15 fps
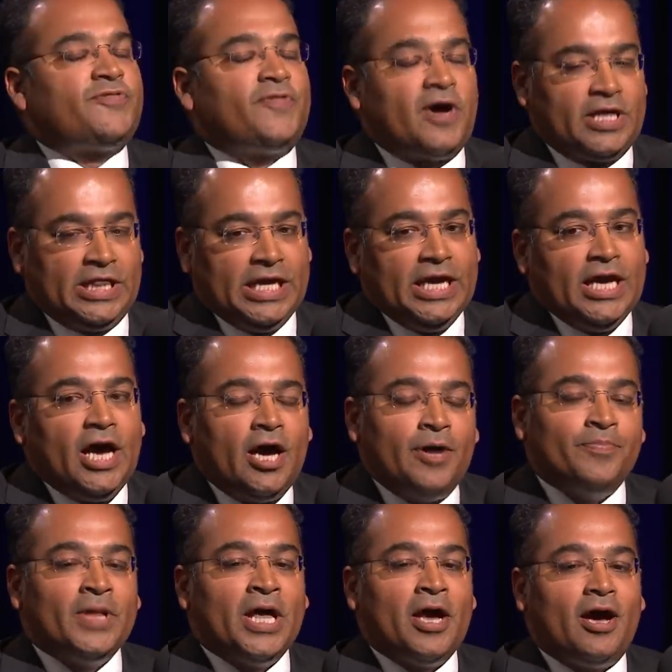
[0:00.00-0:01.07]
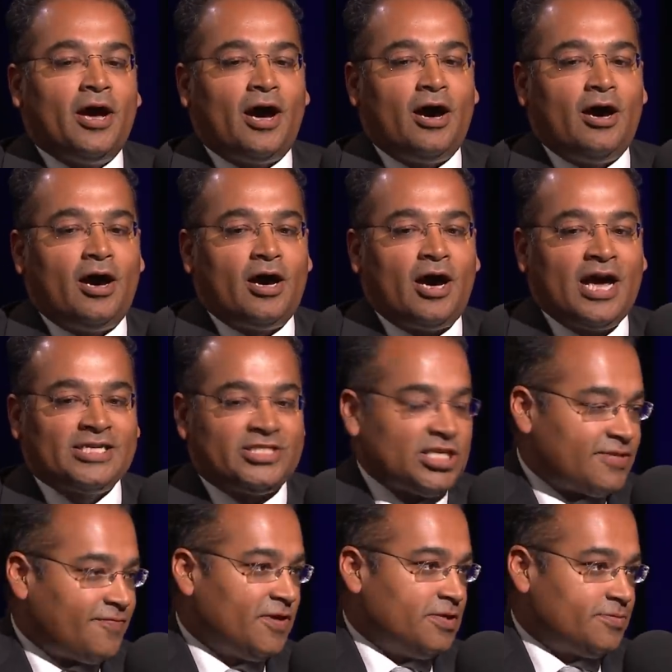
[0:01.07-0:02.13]
Just finally, um, I
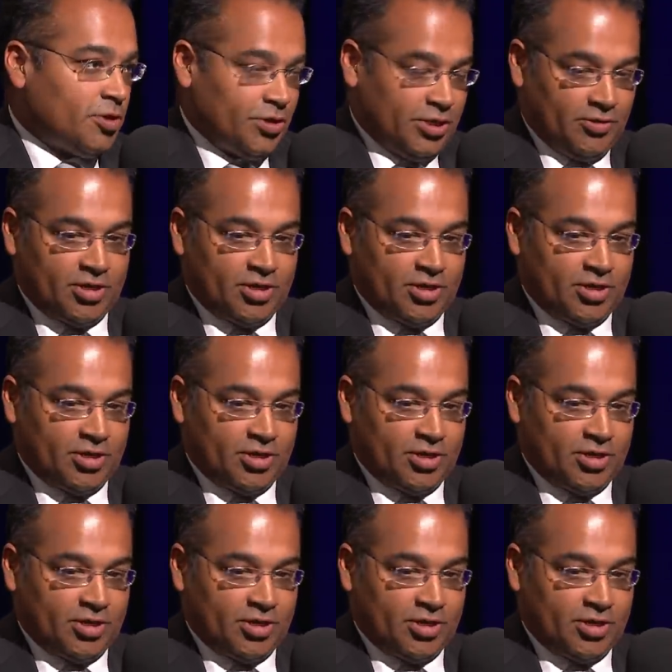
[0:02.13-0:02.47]
had Jess Phillips